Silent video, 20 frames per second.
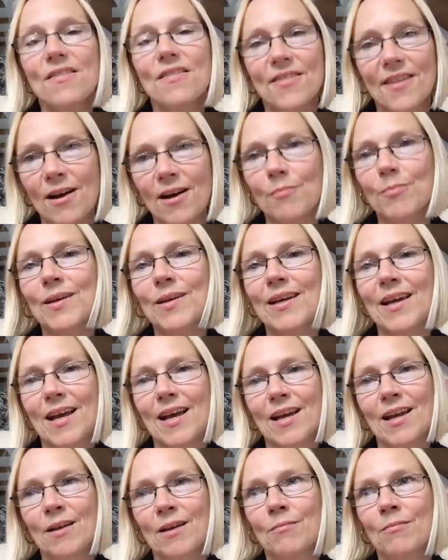that
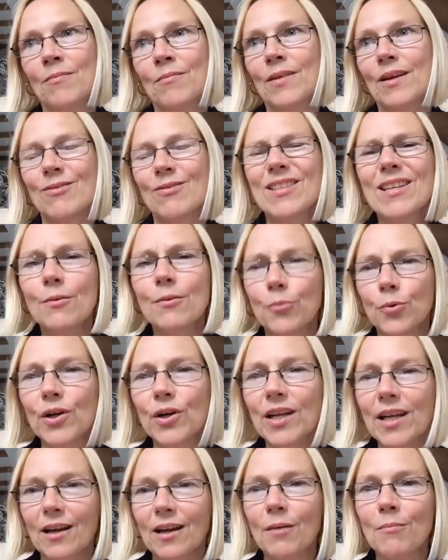became, it was like
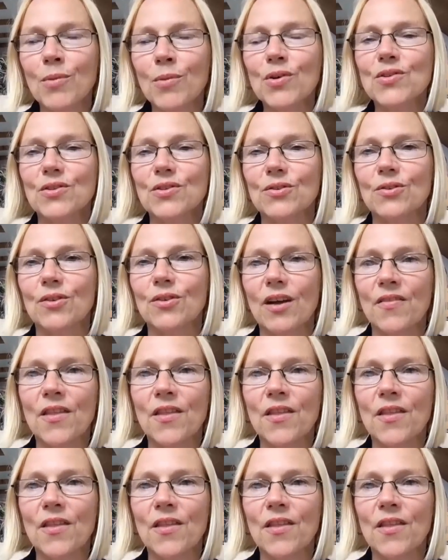working a muscle,